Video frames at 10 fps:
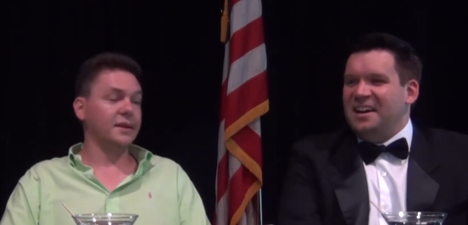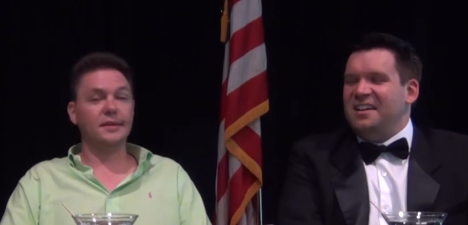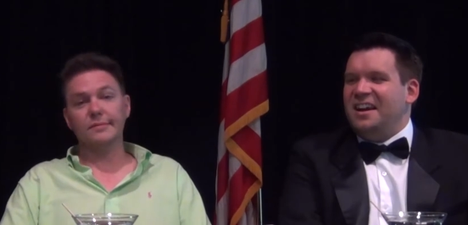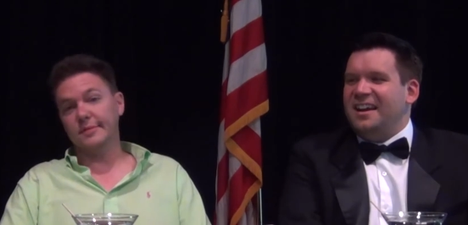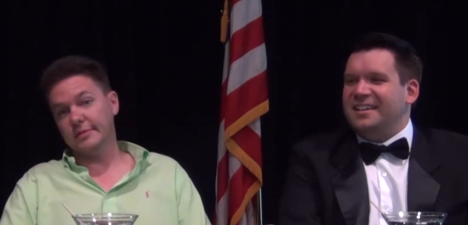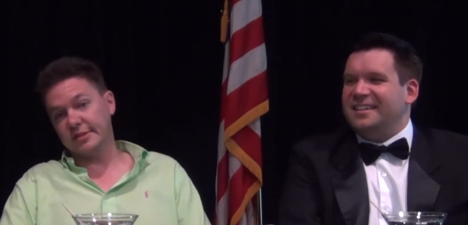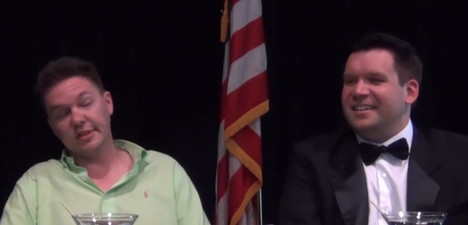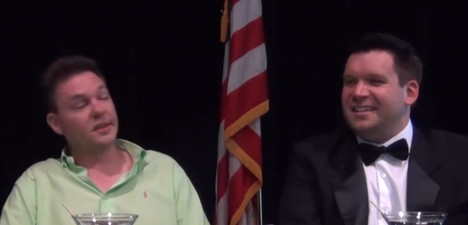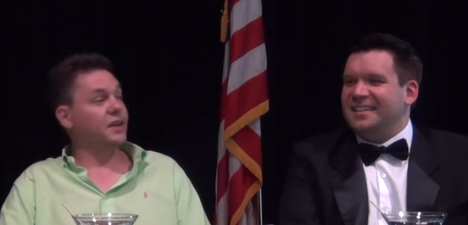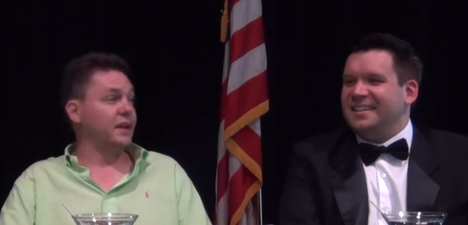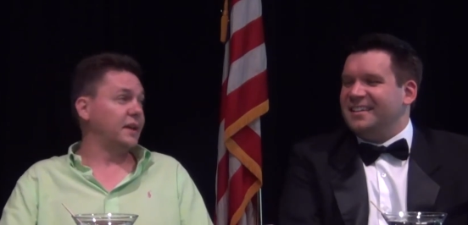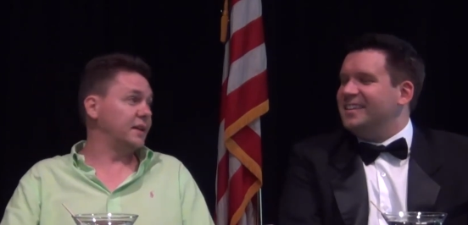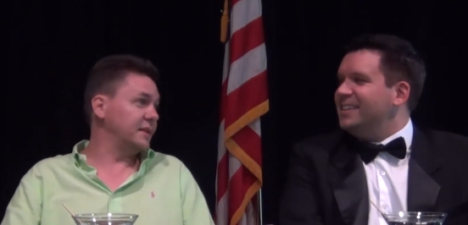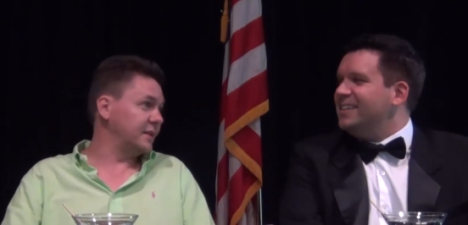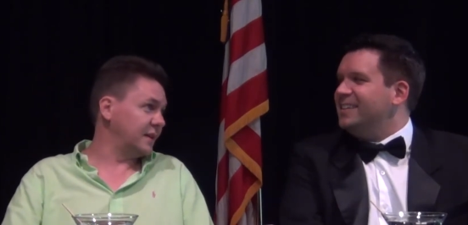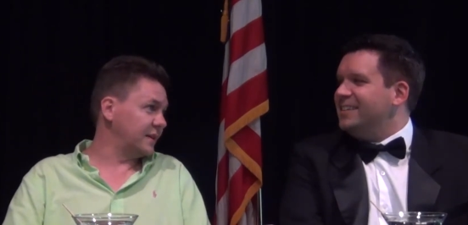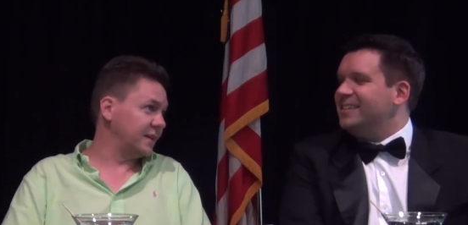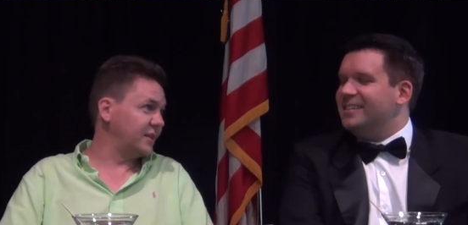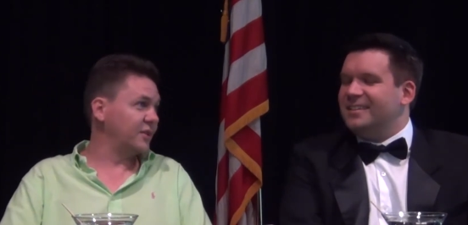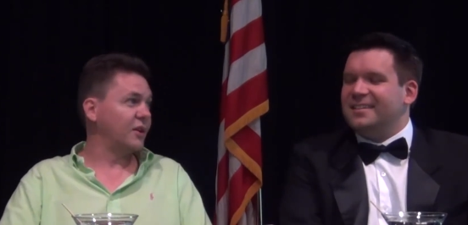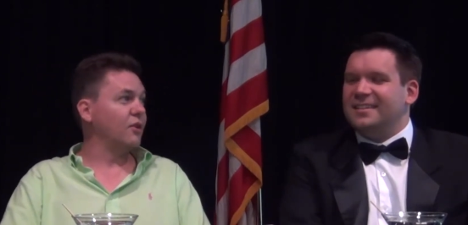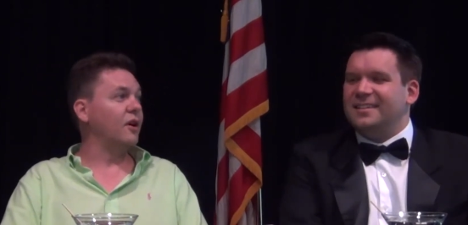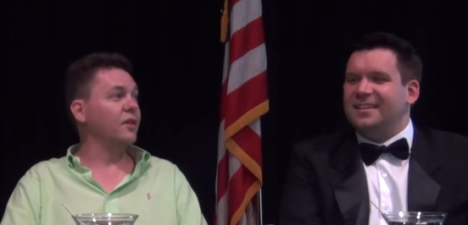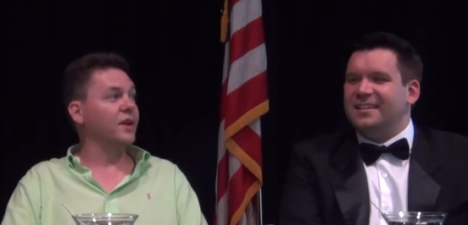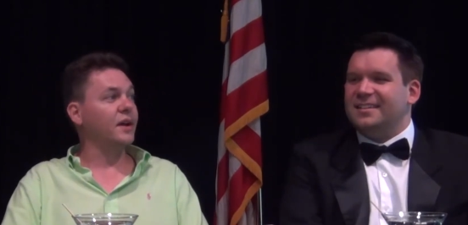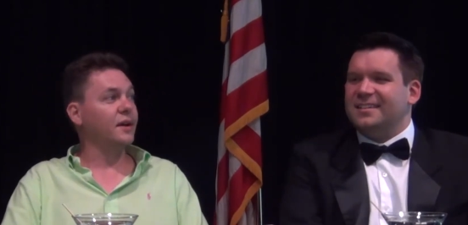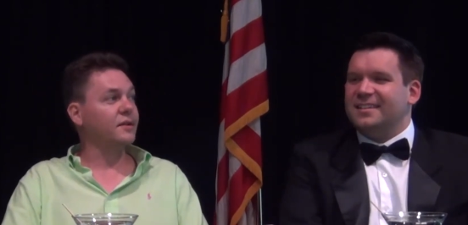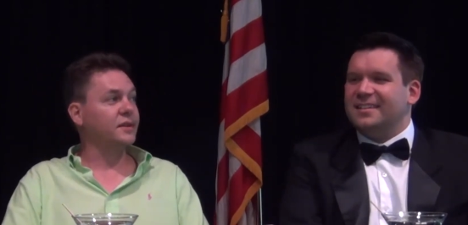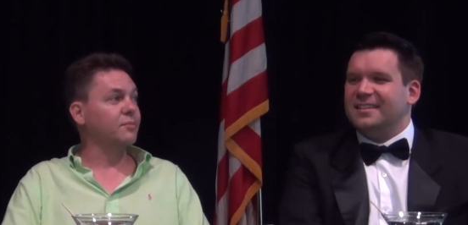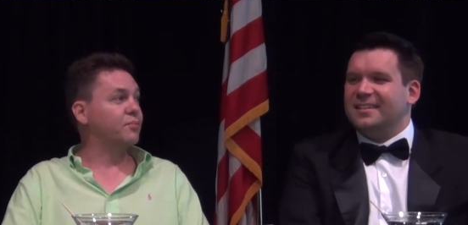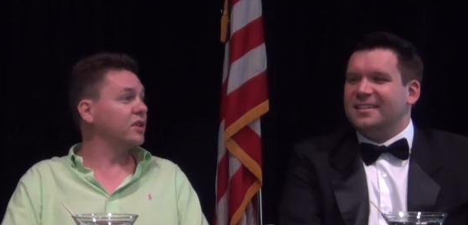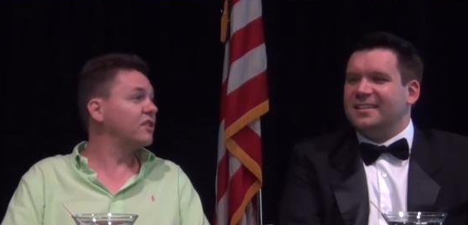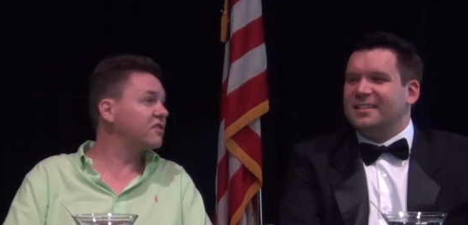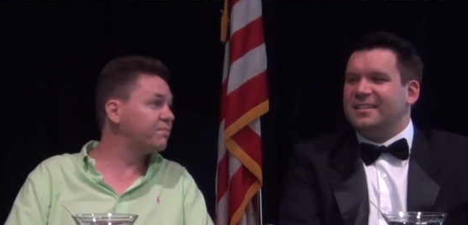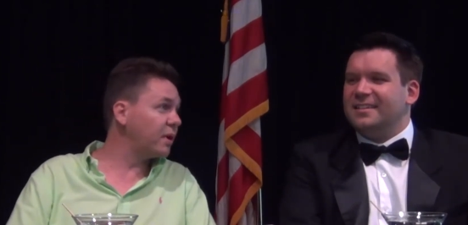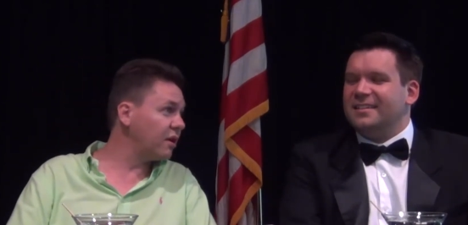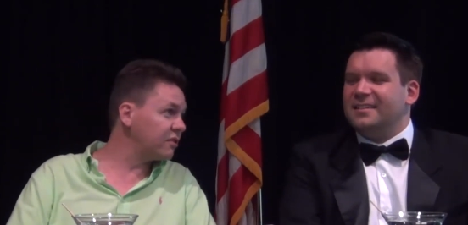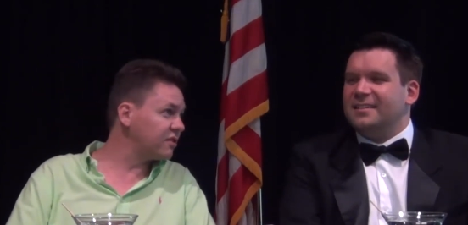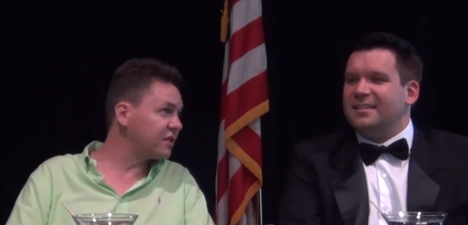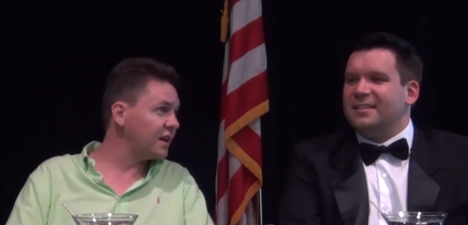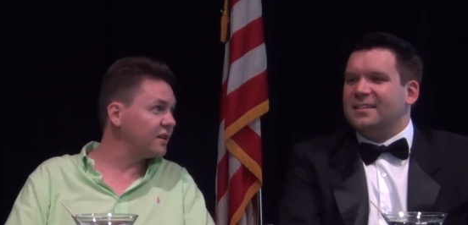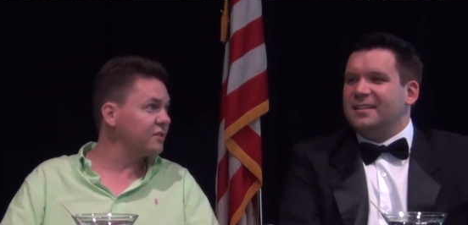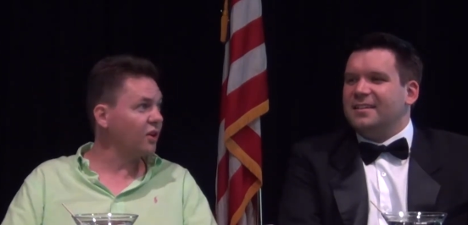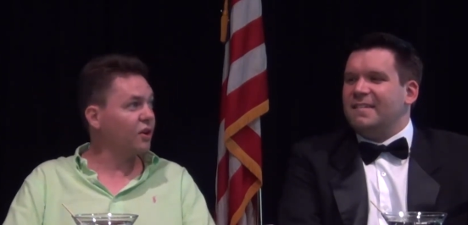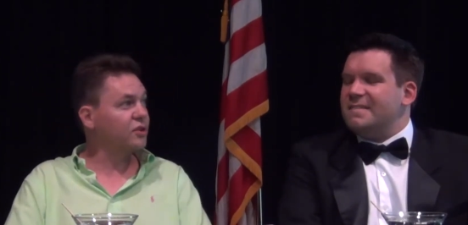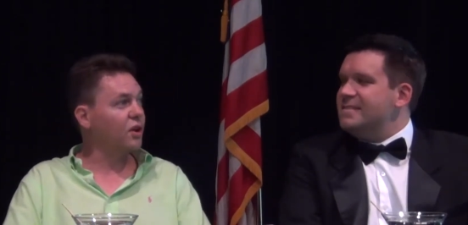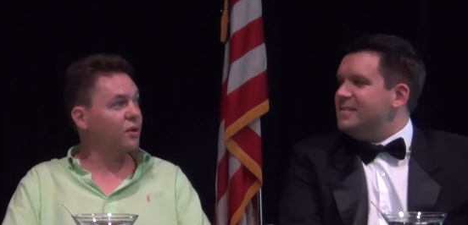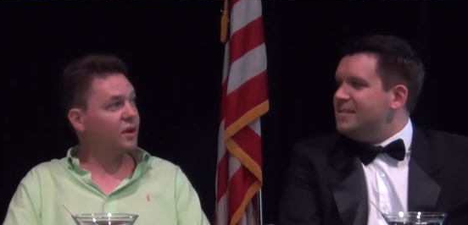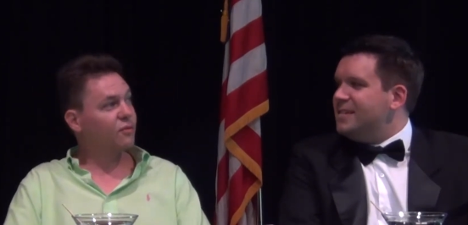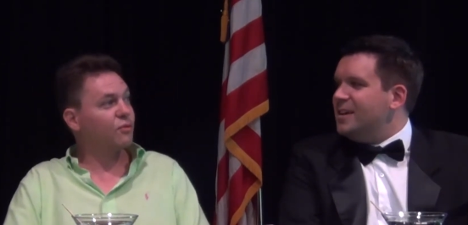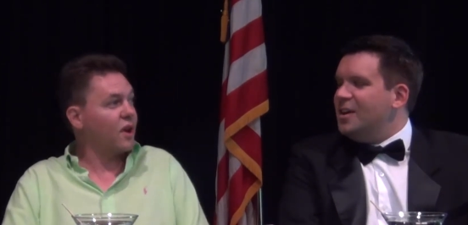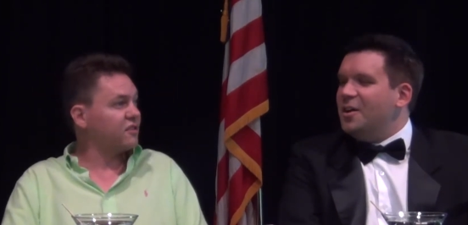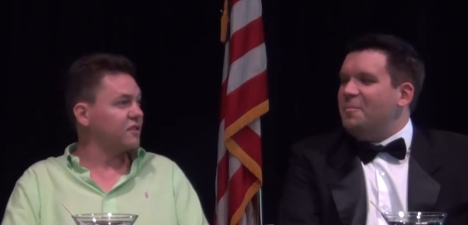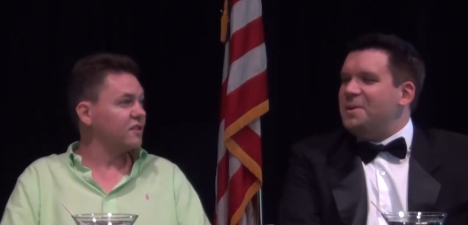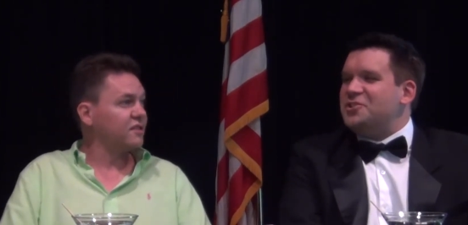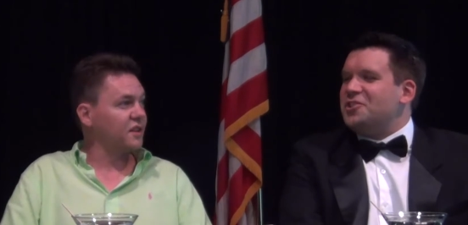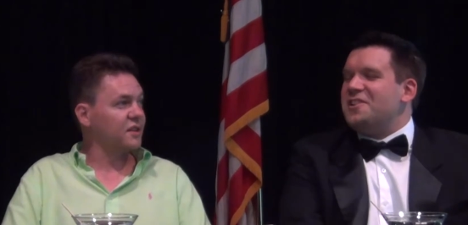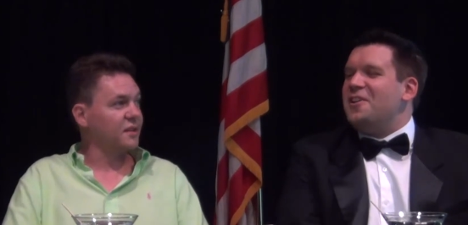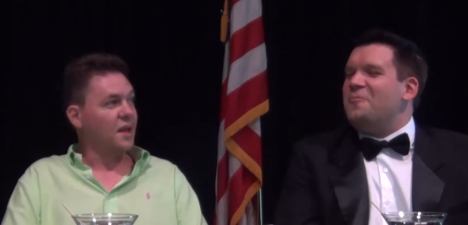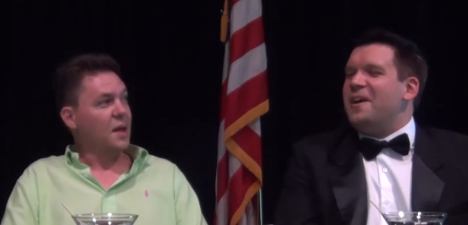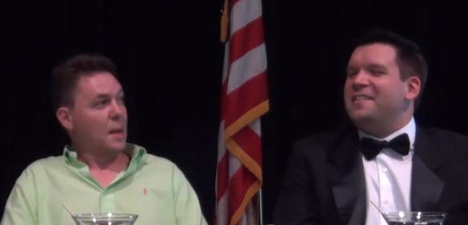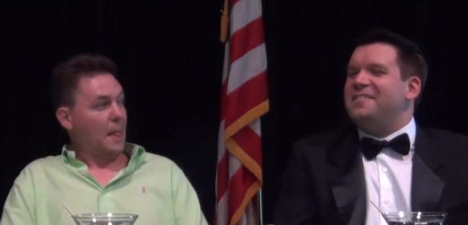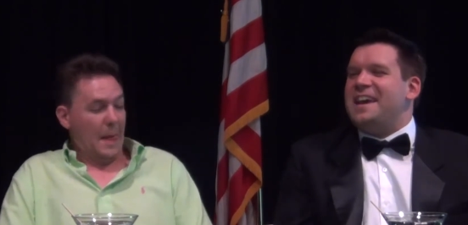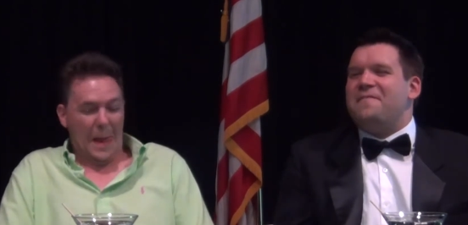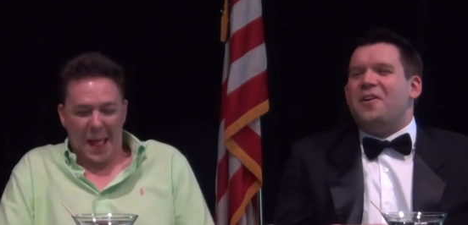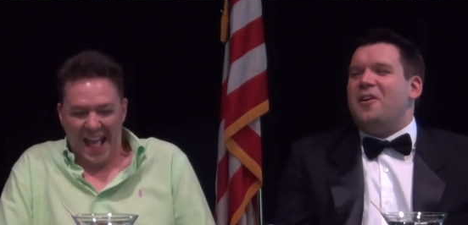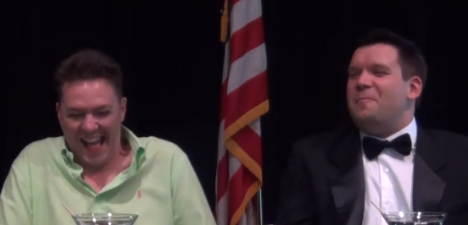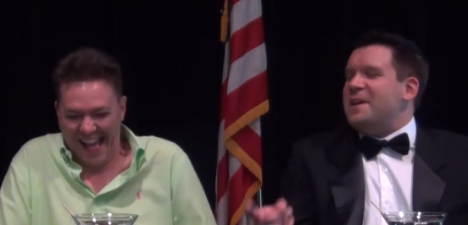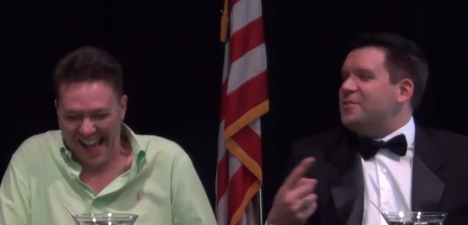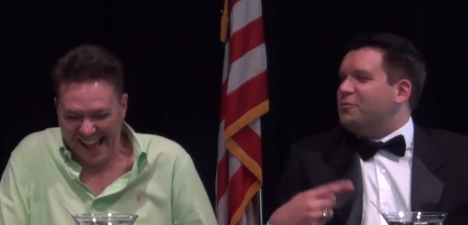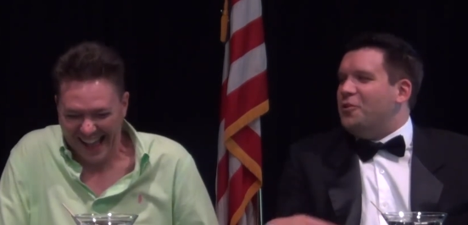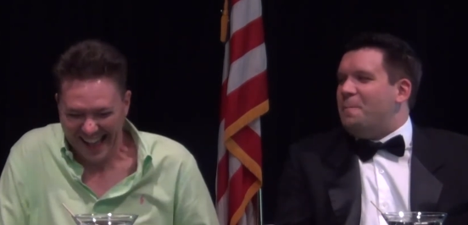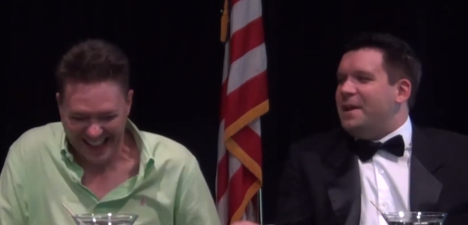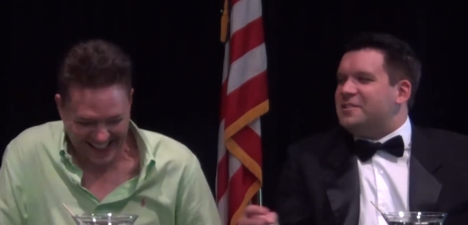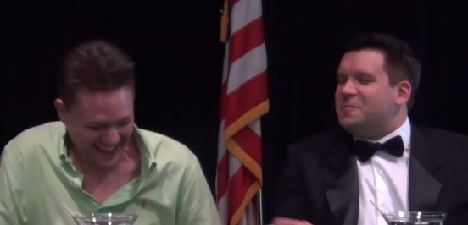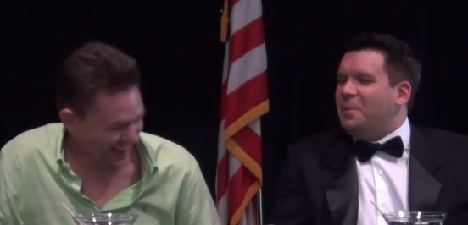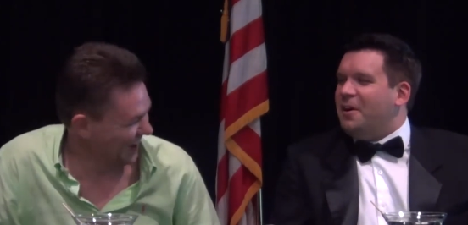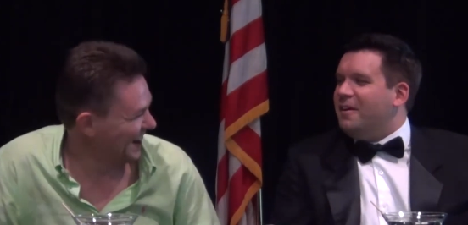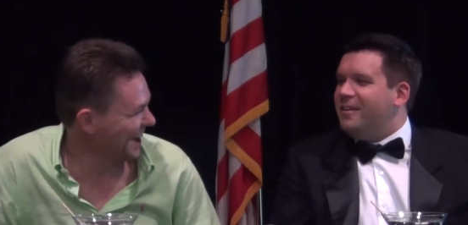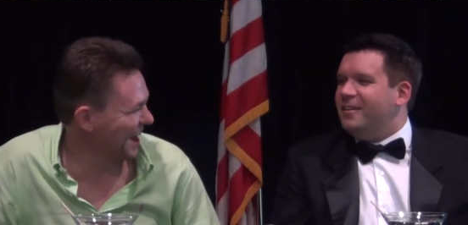Speaker 1: Uh, all right. Celine. You know they're all there. Britney Spears has got an ongoing residency. But you know
Speaker 2: what? They've all been through Pittsburgh.